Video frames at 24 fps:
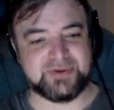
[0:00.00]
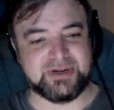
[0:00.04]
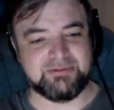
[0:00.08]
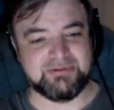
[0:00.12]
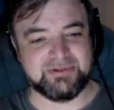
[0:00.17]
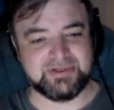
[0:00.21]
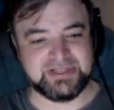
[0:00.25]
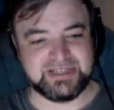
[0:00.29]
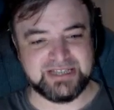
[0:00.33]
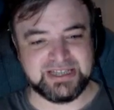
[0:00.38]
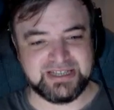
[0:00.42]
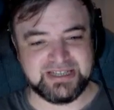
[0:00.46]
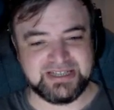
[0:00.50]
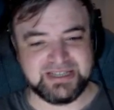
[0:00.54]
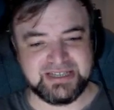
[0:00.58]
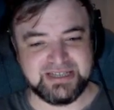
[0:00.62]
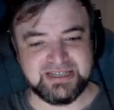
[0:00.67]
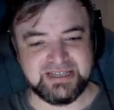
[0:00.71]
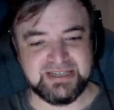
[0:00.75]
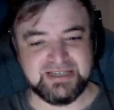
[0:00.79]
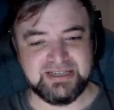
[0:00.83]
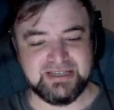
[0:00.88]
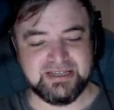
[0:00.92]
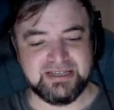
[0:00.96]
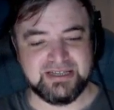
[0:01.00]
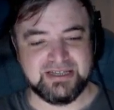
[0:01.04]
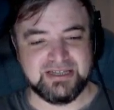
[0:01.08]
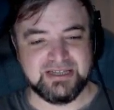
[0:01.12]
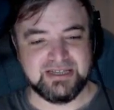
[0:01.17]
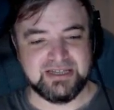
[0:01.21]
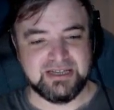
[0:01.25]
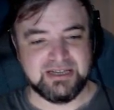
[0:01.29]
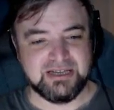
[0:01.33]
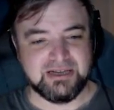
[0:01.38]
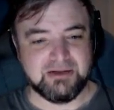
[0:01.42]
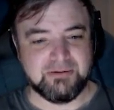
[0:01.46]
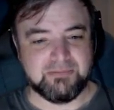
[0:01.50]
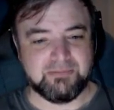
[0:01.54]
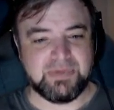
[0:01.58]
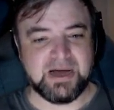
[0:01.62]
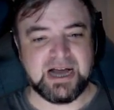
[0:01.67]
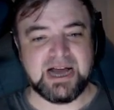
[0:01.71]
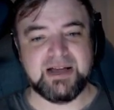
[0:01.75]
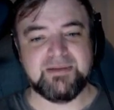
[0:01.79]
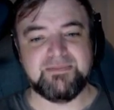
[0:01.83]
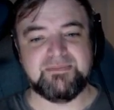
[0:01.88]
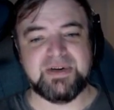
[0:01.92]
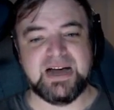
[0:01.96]
wanted.
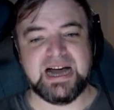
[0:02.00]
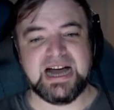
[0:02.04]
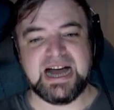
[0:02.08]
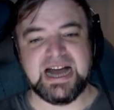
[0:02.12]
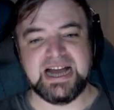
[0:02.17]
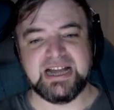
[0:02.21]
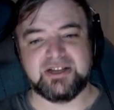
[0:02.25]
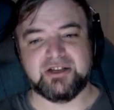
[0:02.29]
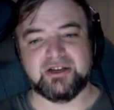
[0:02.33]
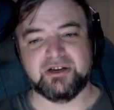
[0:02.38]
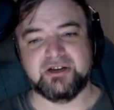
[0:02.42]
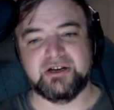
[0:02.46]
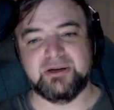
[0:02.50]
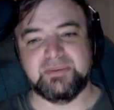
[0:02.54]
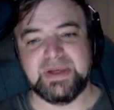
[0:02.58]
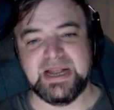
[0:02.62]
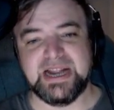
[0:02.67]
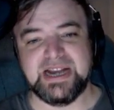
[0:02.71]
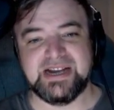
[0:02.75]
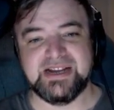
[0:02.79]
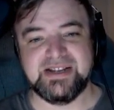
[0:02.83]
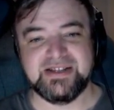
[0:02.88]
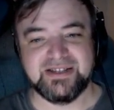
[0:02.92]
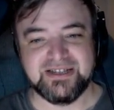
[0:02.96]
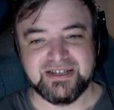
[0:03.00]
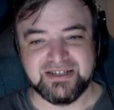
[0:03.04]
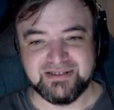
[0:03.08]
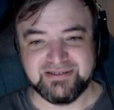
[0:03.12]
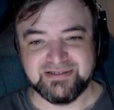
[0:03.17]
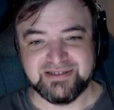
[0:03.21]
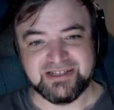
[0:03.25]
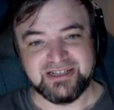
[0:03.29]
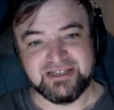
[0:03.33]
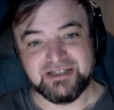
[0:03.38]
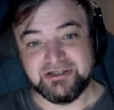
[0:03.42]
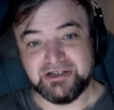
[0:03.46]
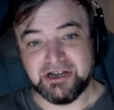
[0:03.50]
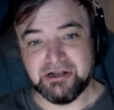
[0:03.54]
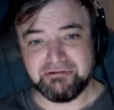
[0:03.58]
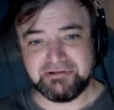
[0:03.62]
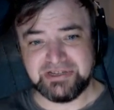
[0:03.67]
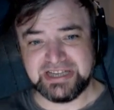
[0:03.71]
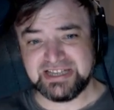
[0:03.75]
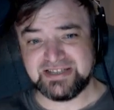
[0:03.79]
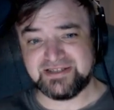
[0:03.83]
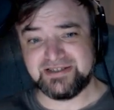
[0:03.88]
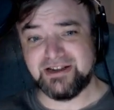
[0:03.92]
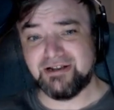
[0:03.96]
Bye-bye, Kerbal.
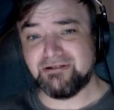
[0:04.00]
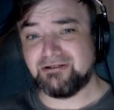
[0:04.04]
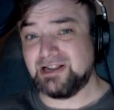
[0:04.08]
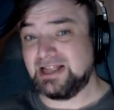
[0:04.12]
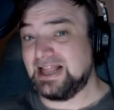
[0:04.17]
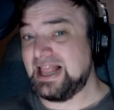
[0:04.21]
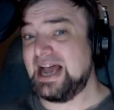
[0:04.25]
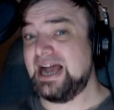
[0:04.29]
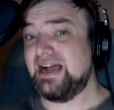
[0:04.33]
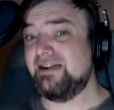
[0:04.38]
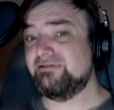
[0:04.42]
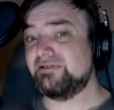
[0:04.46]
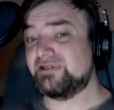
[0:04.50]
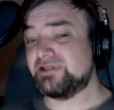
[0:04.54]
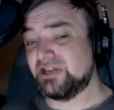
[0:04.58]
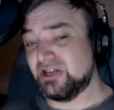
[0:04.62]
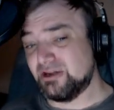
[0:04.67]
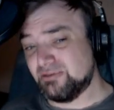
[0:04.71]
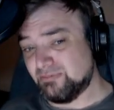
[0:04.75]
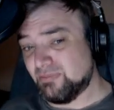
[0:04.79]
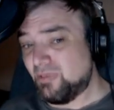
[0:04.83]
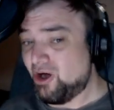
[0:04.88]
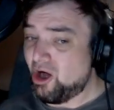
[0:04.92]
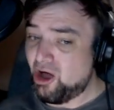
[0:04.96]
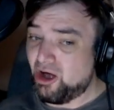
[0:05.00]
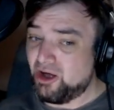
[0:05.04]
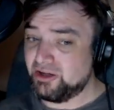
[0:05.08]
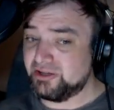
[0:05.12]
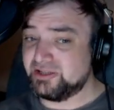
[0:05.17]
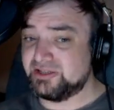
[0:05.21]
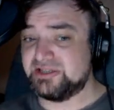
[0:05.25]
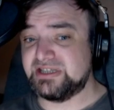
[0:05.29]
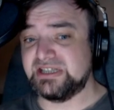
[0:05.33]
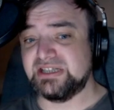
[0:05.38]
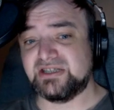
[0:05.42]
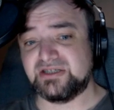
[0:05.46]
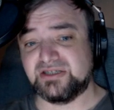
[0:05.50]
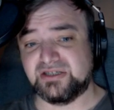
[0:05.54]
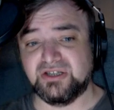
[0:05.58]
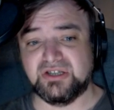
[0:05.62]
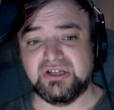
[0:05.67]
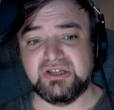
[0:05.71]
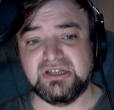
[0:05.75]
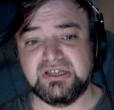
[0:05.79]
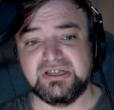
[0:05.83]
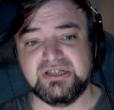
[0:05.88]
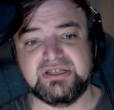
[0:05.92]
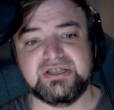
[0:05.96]
Notice no clouds, no mods
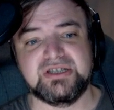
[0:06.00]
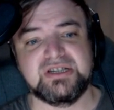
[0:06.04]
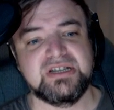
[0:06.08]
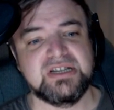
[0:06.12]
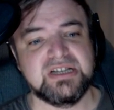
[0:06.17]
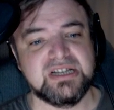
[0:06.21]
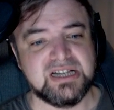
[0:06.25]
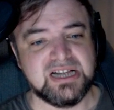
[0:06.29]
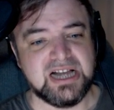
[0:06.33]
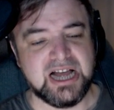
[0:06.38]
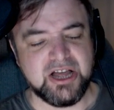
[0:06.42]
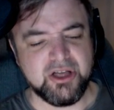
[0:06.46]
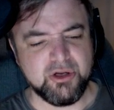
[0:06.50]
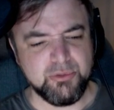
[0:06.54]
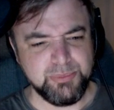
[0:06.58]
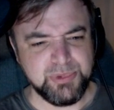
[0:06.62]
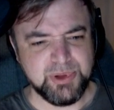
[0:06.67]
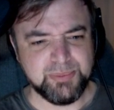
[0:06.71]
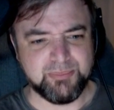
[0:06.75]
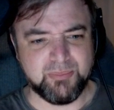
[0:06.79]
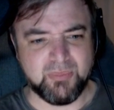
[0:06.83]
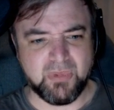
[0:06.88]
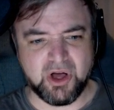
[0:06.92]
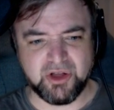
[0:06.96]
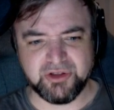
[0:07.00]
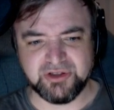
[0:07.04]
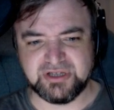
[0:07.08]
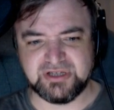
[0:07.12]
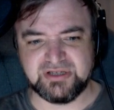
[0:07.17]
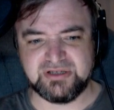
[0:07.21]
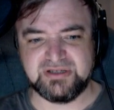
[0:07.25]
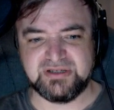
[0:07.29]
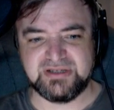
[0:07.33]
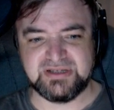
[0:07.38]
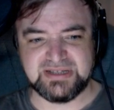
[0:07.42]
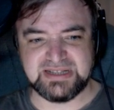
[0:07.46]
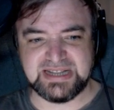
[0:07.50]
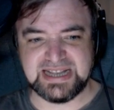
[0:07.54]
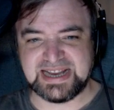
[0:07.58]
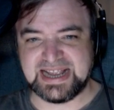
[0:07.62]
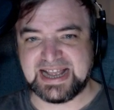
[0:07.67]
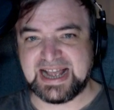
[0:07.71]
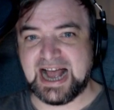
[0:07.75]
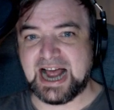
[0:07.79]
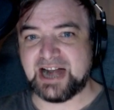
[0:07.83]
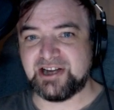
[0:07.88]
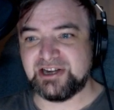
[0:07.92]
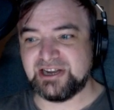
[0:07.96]
installed. I hope the mods, they
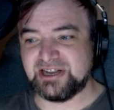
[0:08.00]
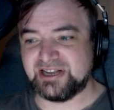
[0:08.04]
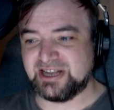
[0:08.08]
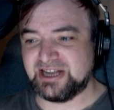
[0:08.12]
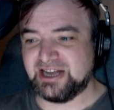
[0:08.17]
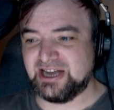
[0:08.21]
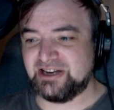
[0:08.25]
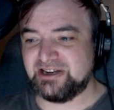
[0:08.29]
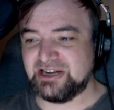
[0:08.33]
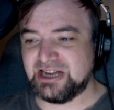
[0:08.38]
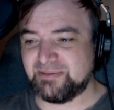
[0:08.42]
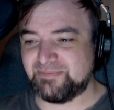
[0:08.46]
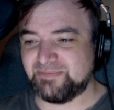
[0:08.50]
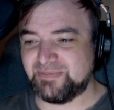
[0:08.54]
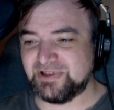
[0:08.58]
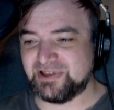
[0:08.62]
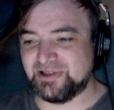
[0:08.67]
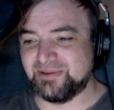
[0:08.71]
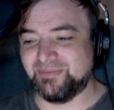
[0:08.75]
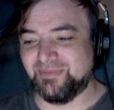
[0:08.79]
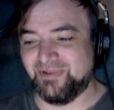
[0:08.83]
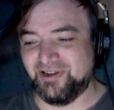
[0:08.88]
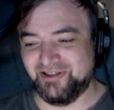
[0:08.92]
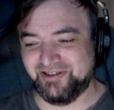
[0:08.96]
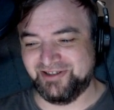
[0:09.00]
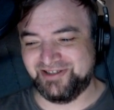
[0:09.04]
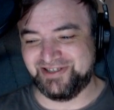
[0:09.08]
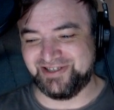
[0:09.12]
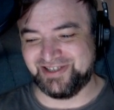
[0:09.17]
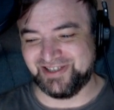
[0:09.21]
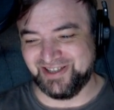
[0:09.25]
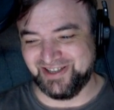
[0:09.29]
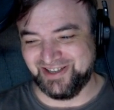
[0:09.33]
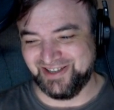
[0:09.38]
carry up with the mods.